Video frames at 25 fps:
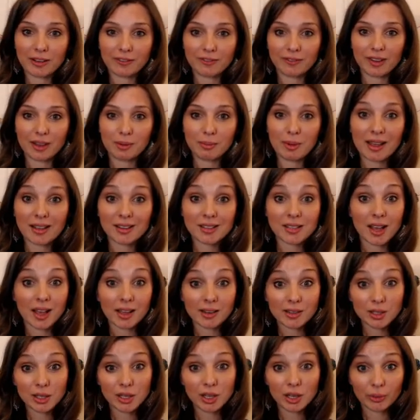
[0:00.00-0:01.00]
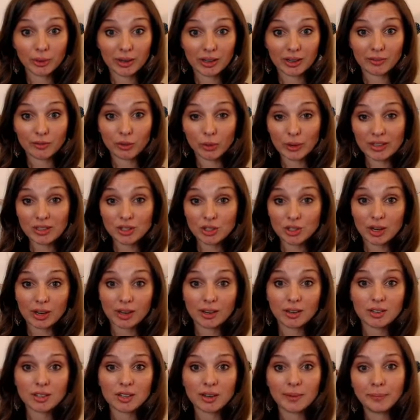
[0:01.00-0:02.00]
females undergoing voice
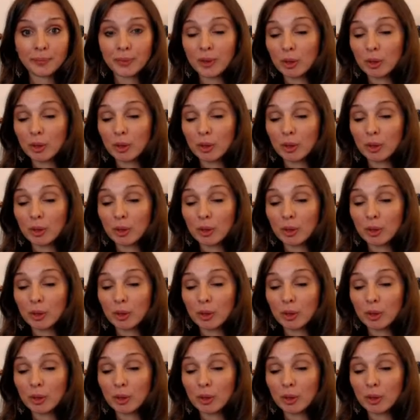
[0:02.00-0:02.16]
change